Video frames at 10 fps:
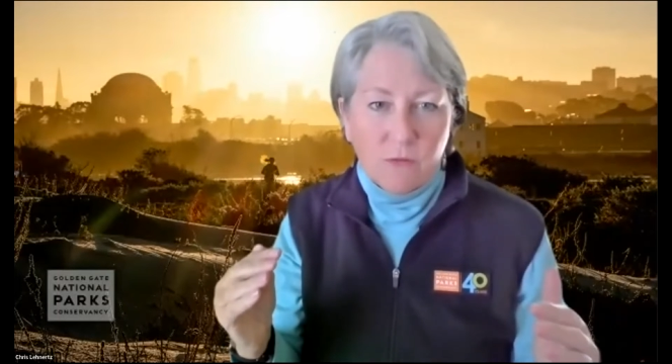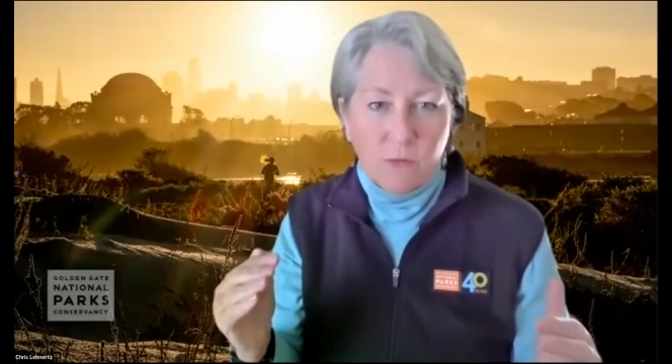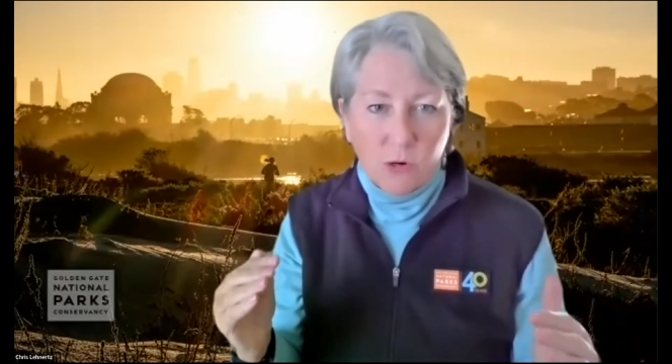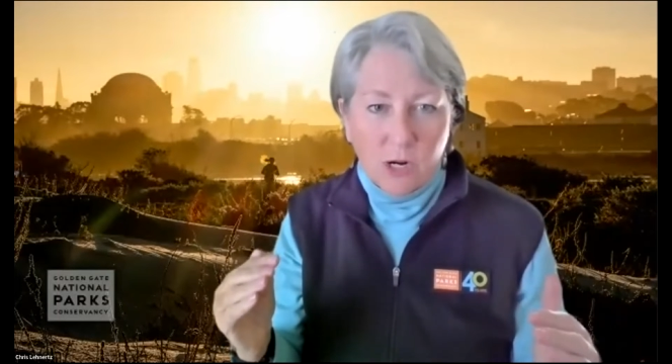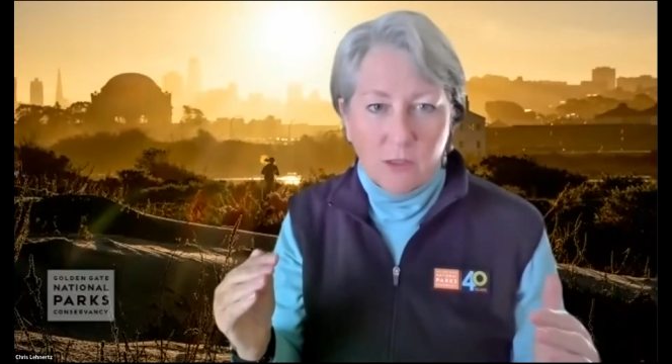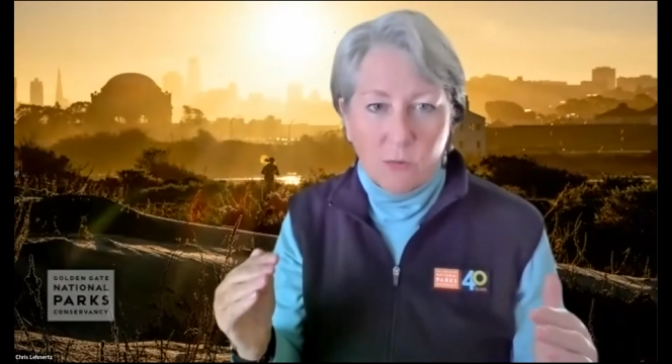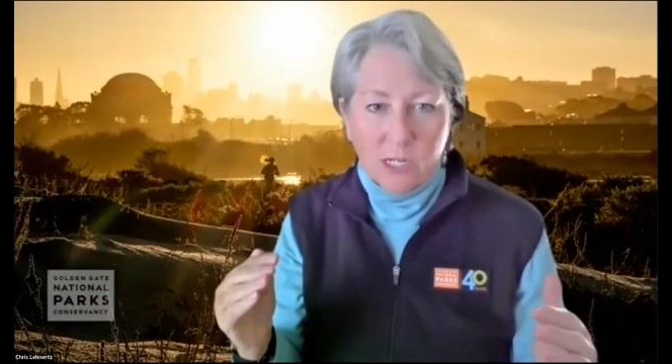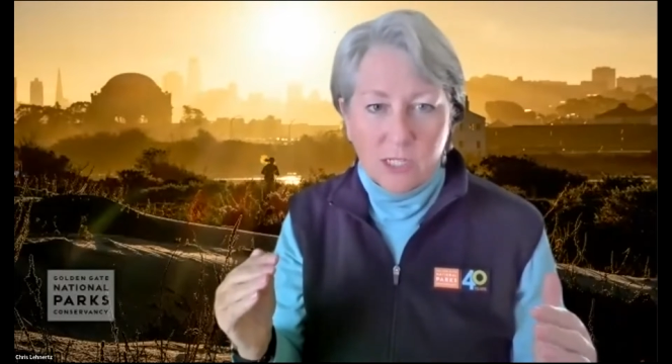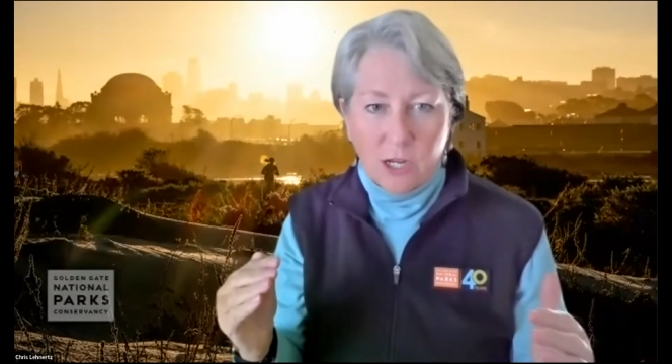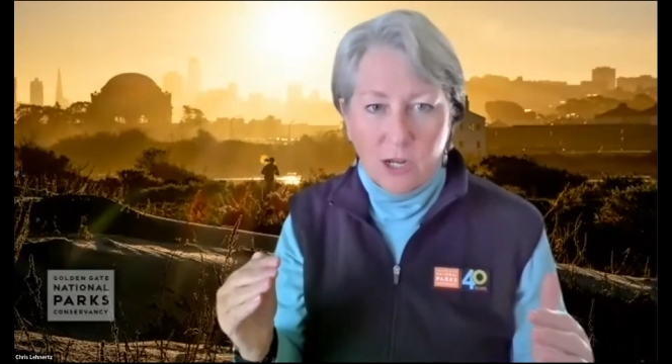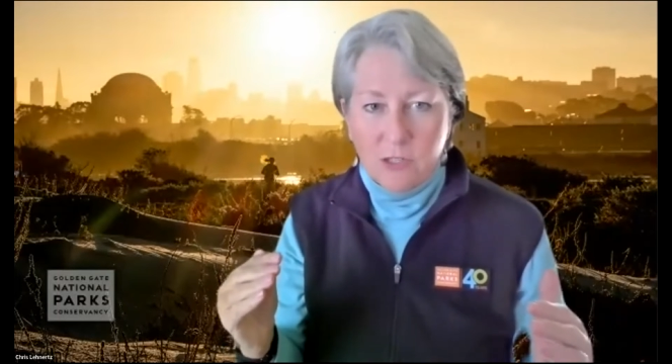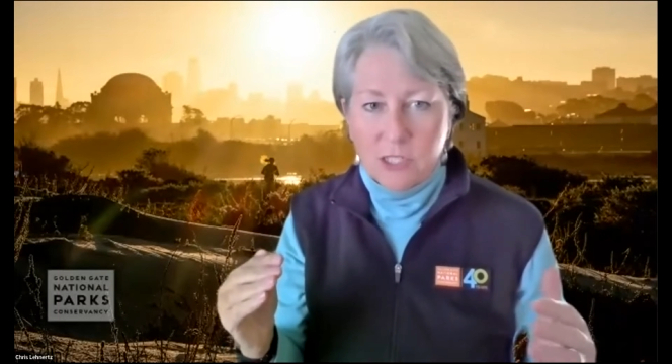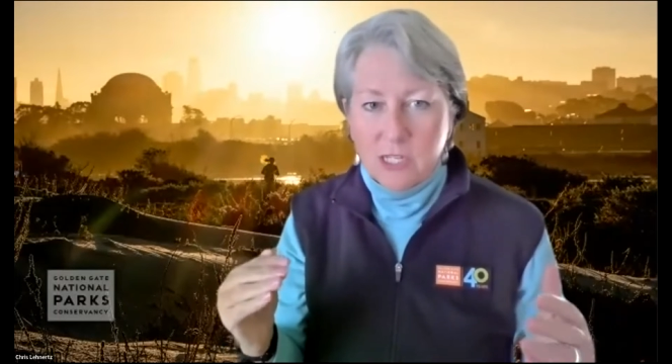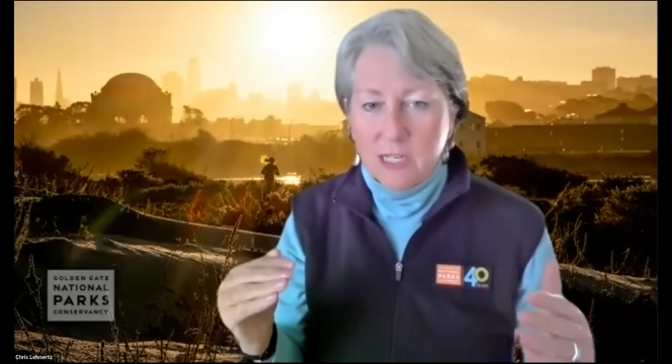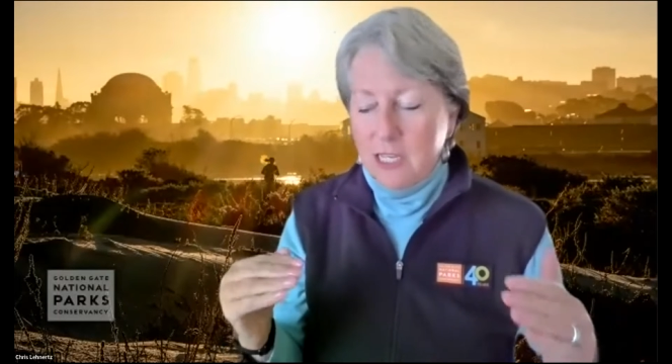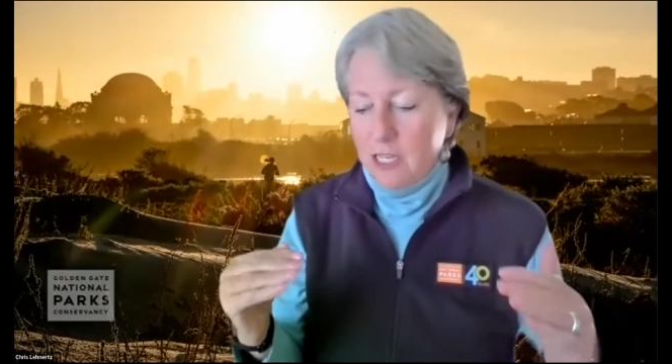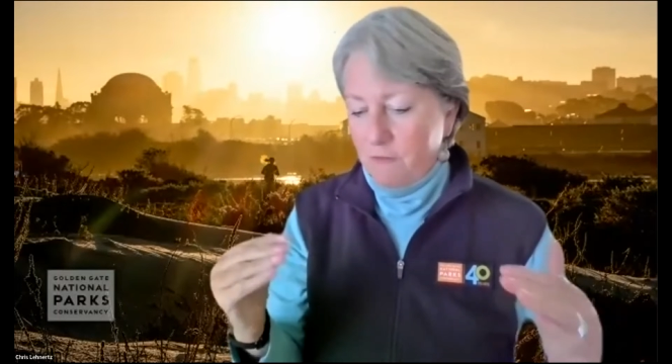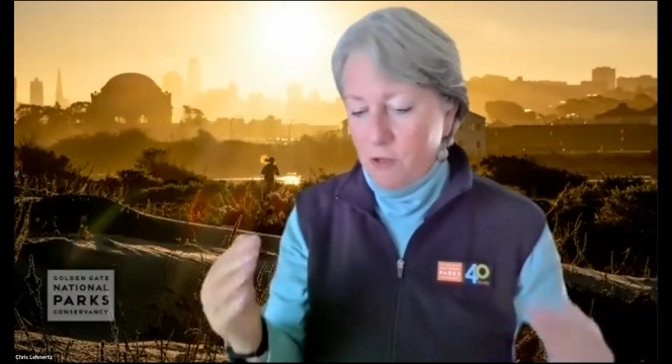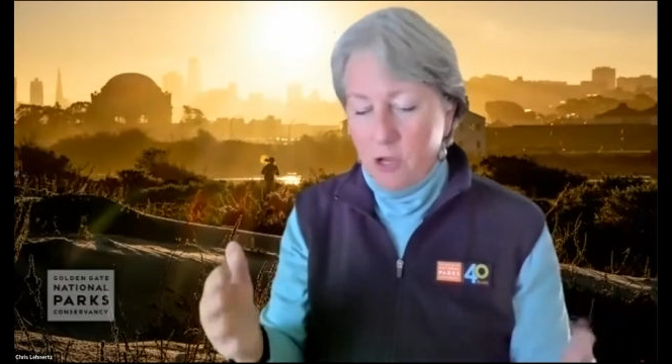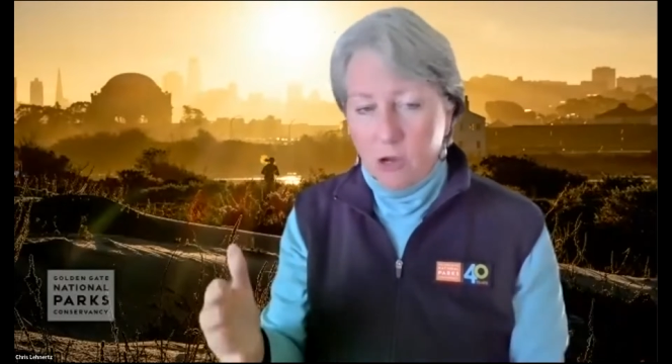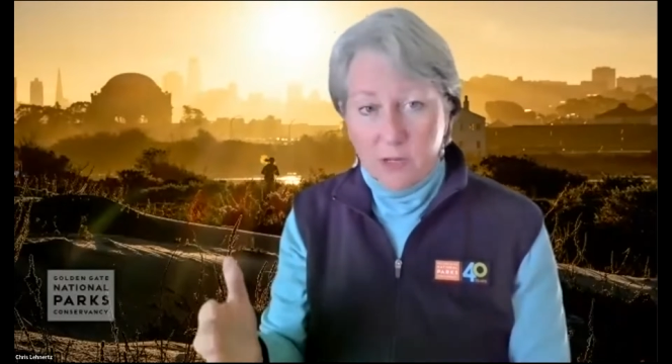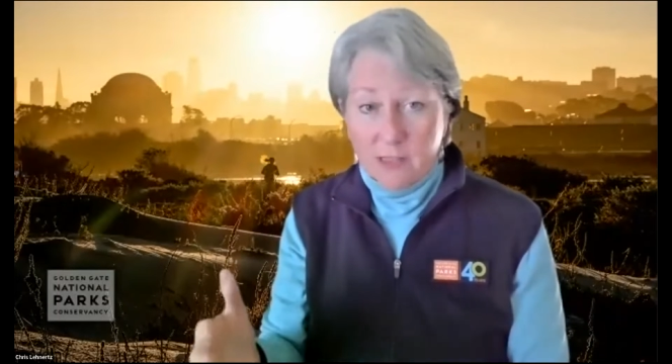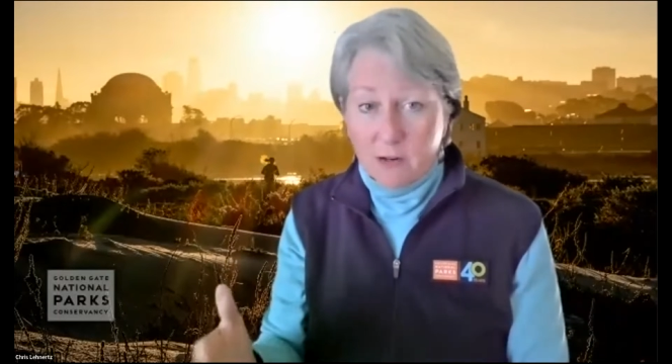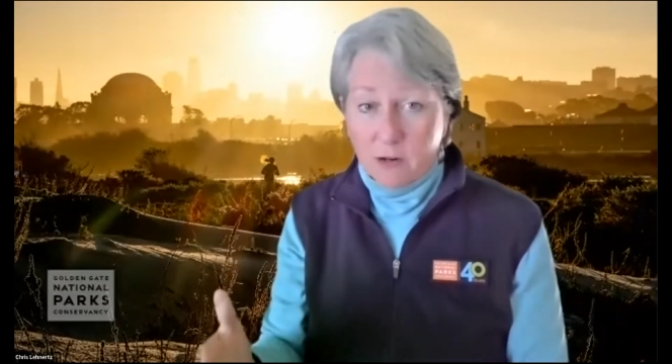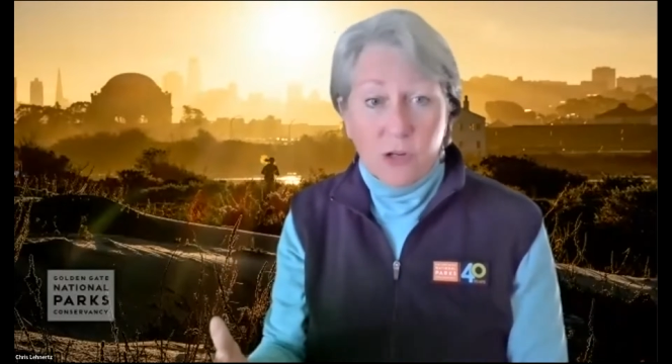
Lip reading: fort on the West Coast. If you go in there, you